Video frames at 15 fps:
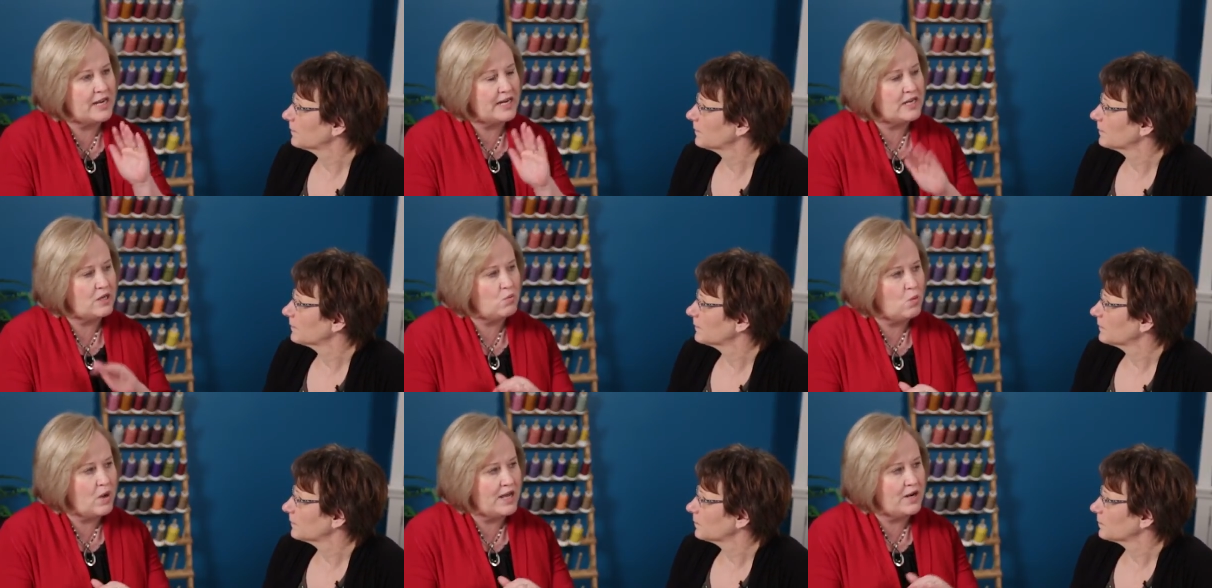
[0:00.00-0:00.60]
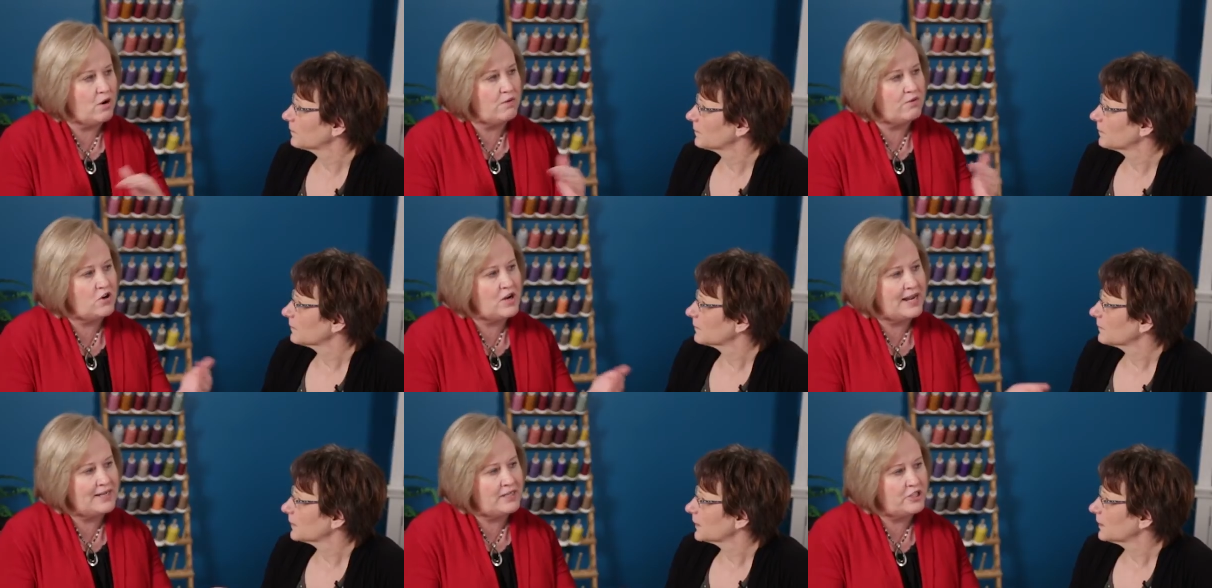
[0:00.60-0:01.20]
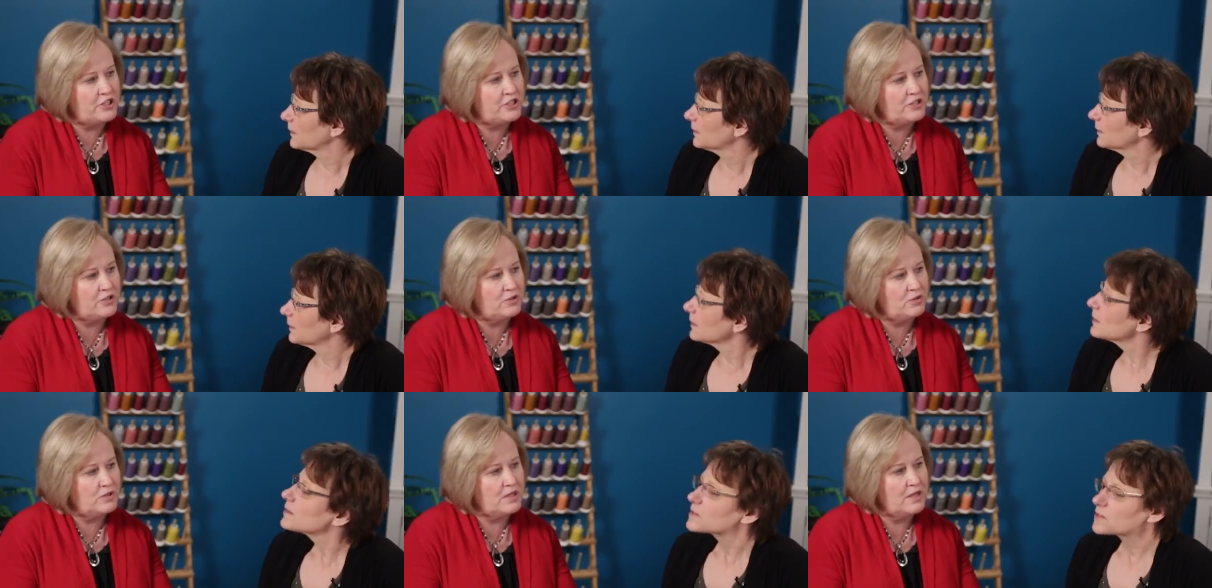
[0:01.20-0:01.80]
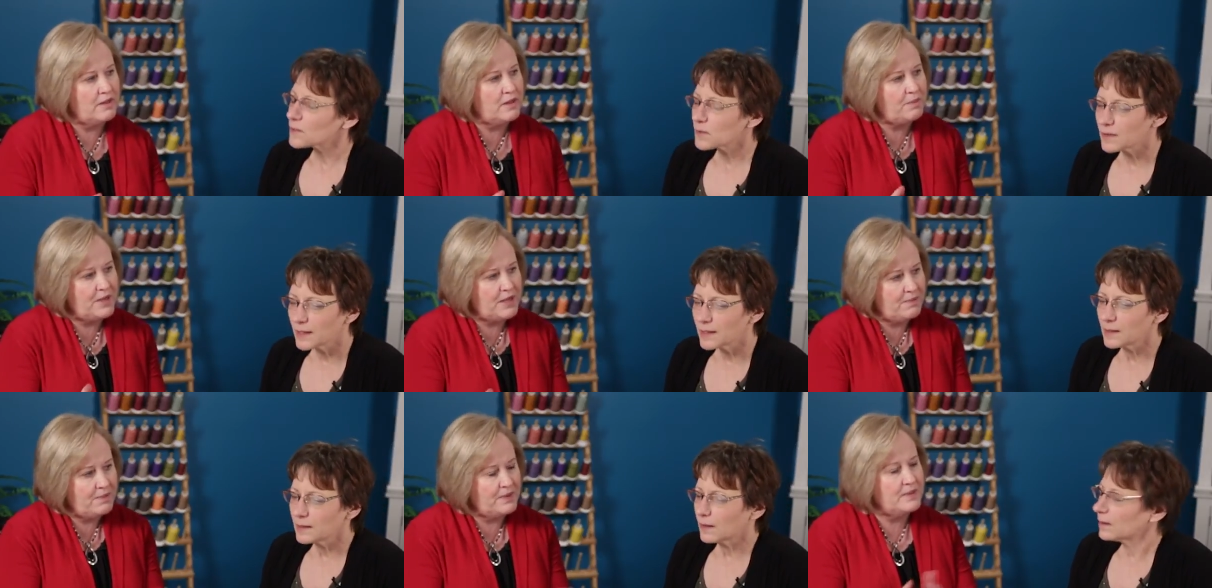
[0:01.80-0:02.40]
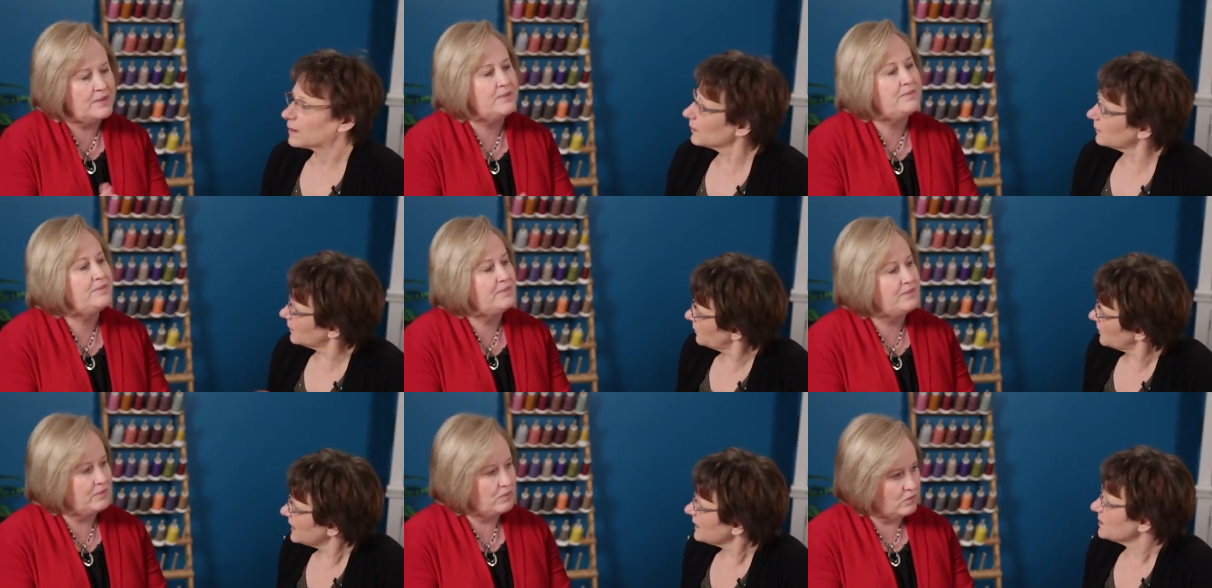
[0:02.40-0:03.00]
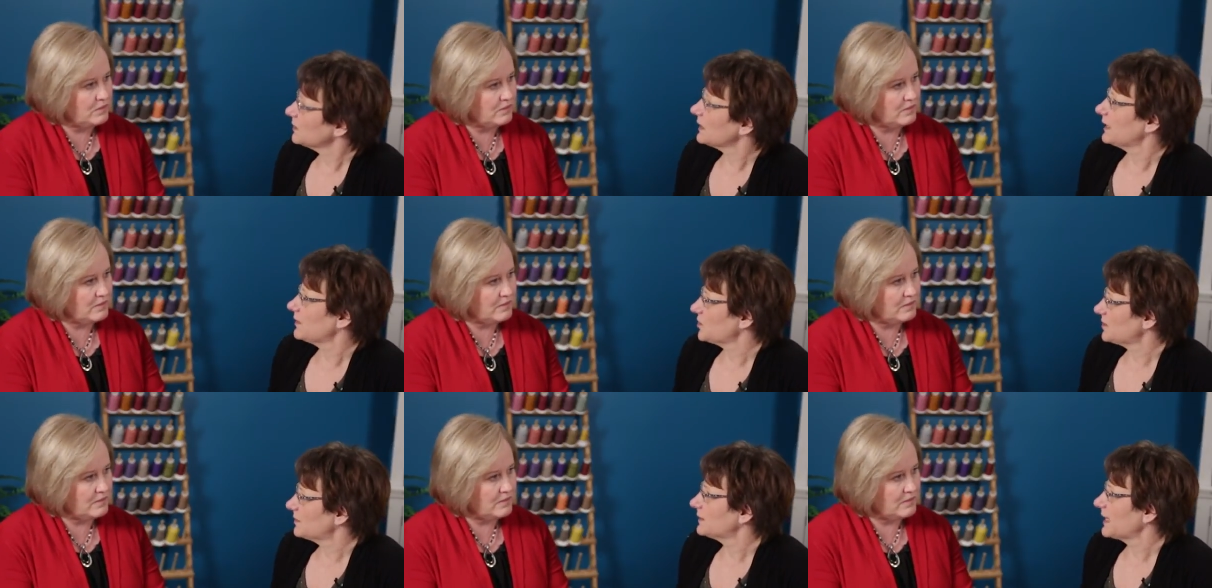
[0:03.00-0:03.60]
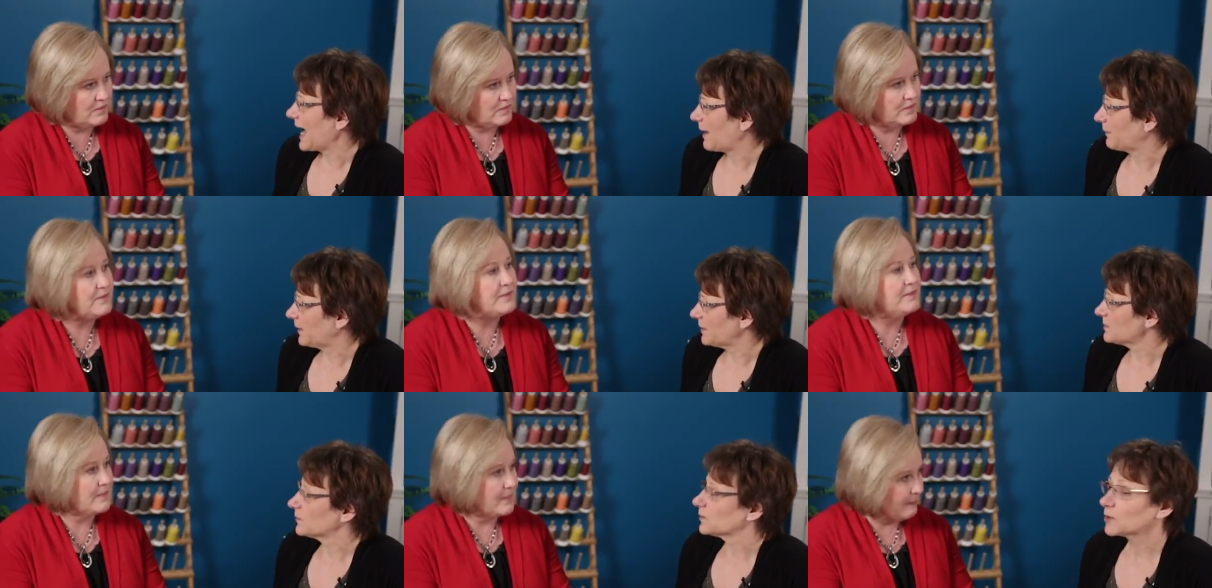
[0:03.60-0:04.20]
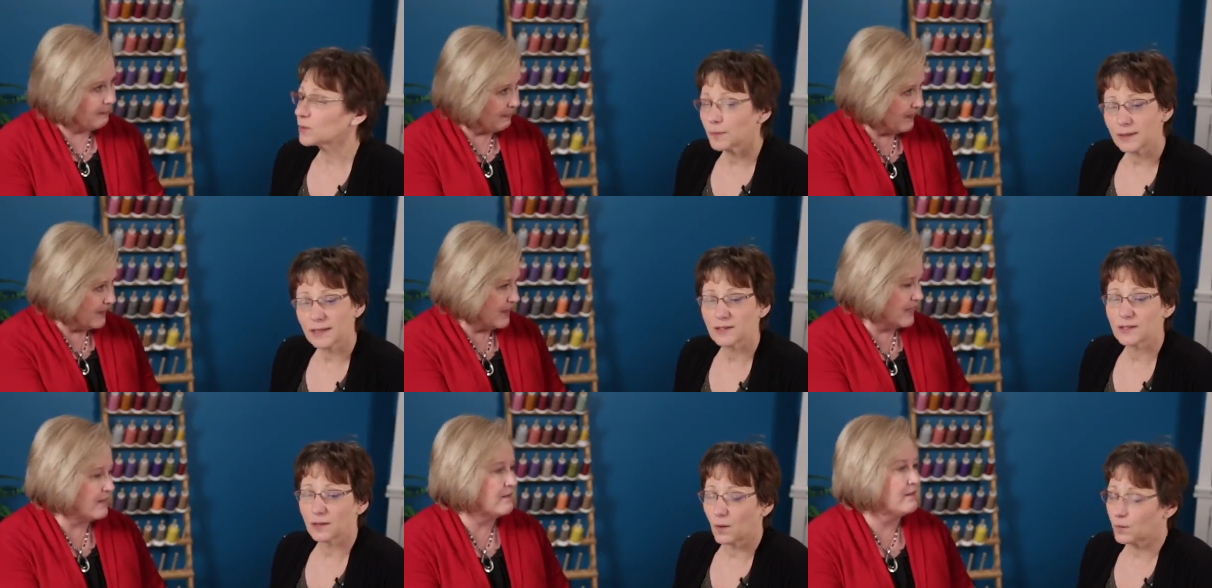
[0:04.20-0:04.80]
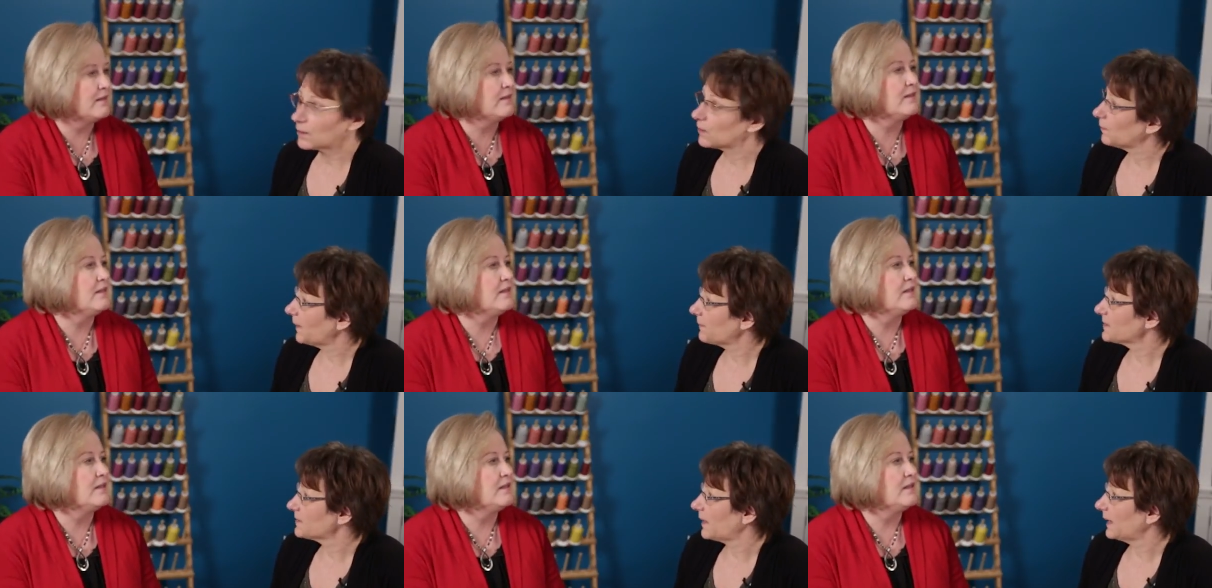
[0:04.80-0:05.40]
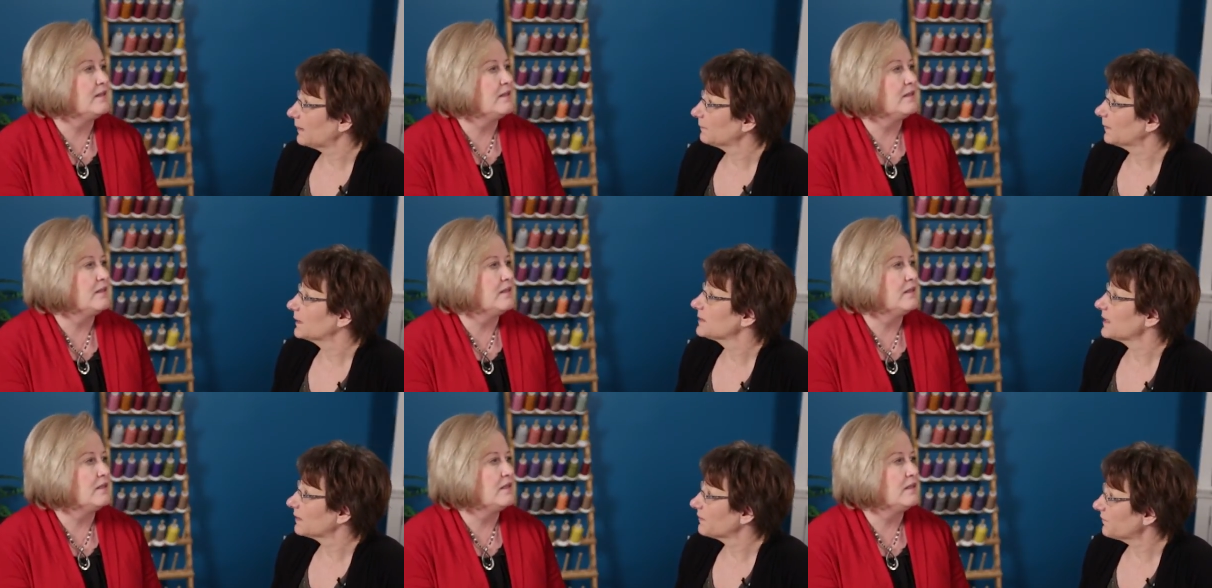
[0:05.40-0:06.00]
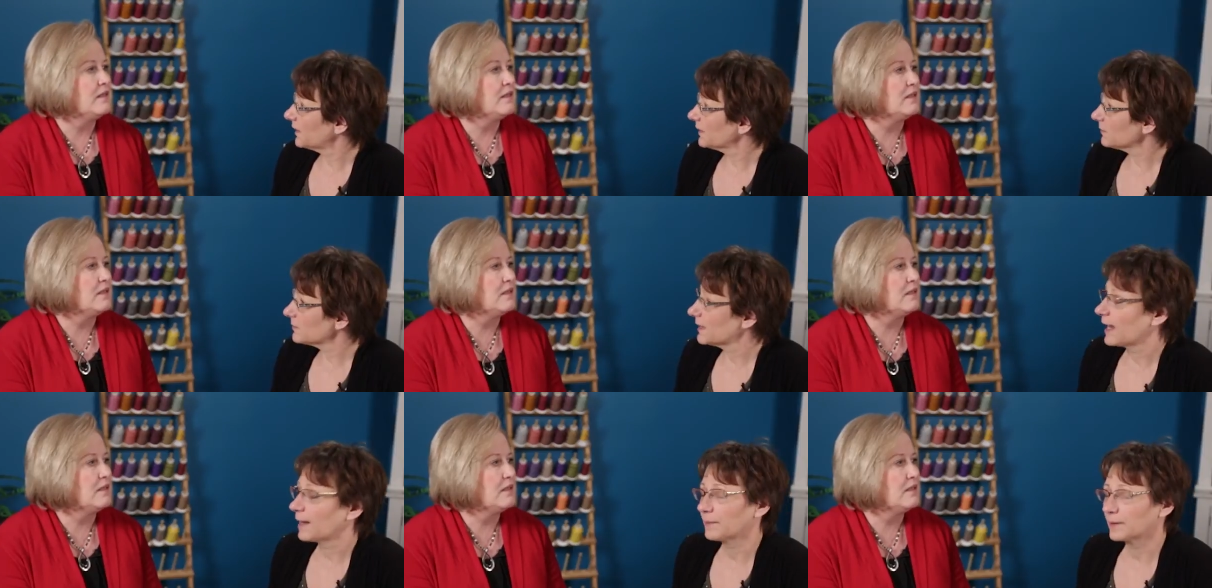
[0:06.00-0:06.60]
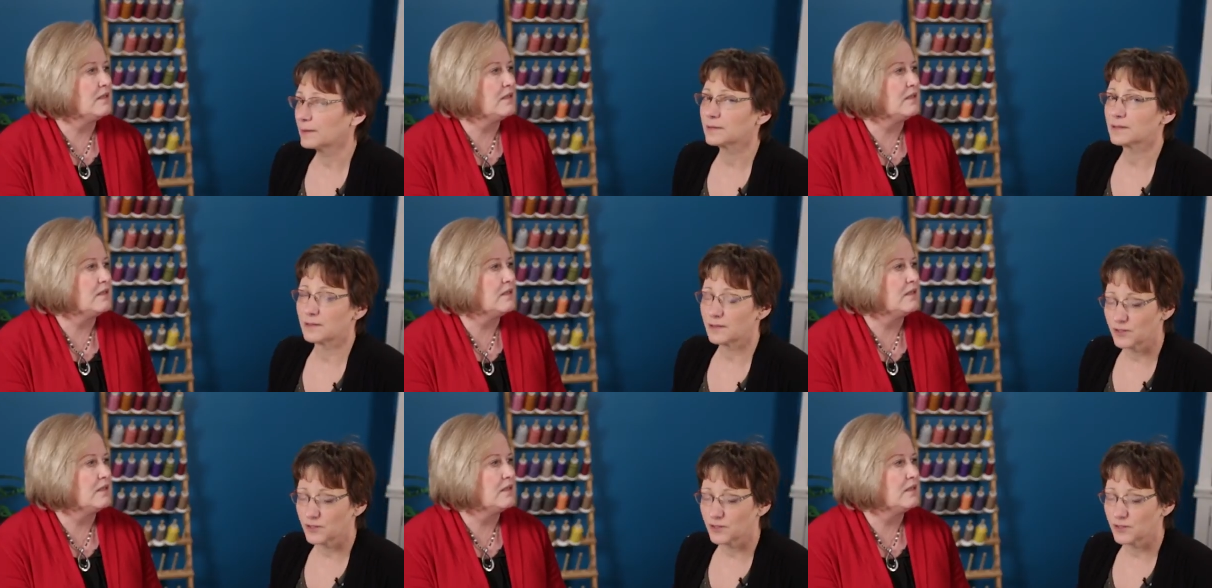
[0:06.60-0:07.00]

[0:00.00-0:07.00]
Speaker 1: ninety-one over ninety-two?
Speaker 2: So the they are unique to each tablet. So you would need to go to the website, identify your tablet to